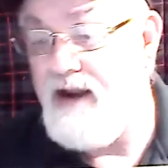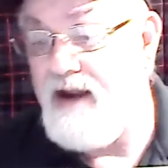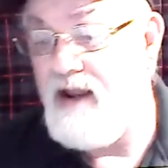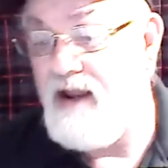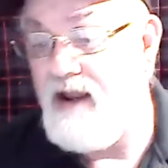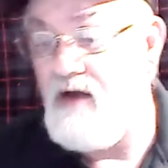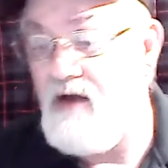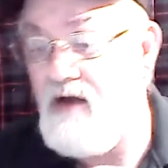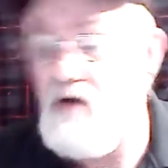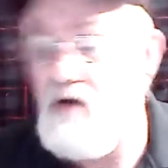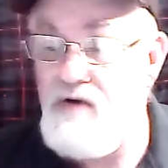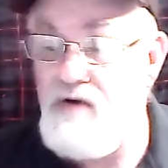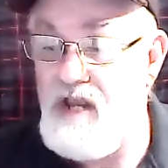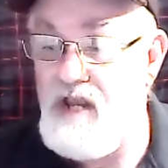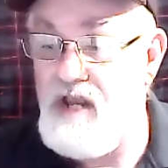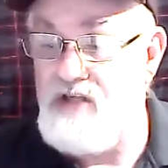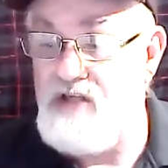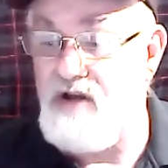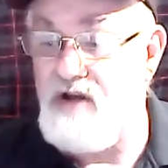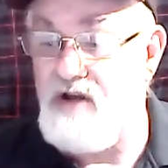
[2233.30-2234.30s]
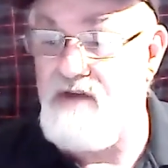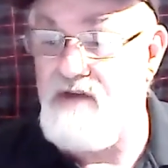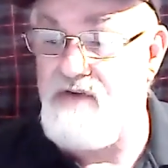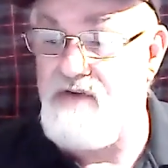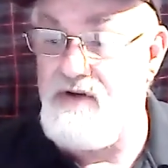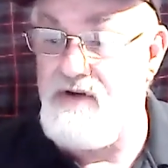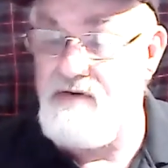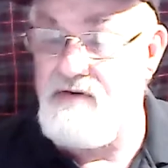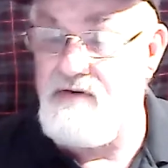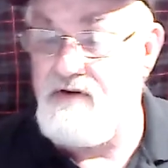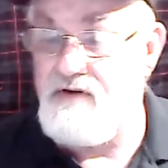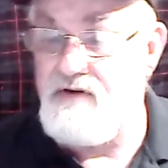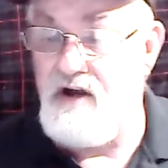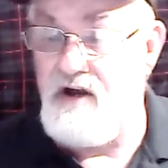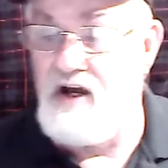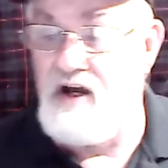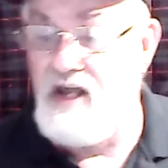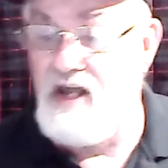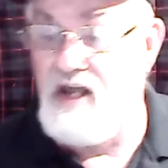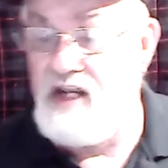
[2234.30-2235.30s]
oh yeah, it's all right for you. You got a
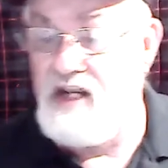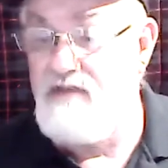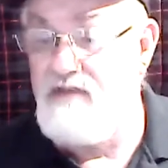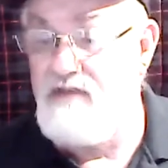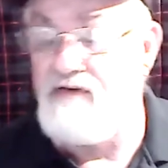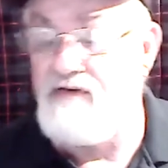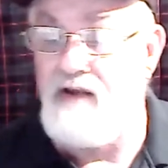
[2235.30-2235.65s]
leave.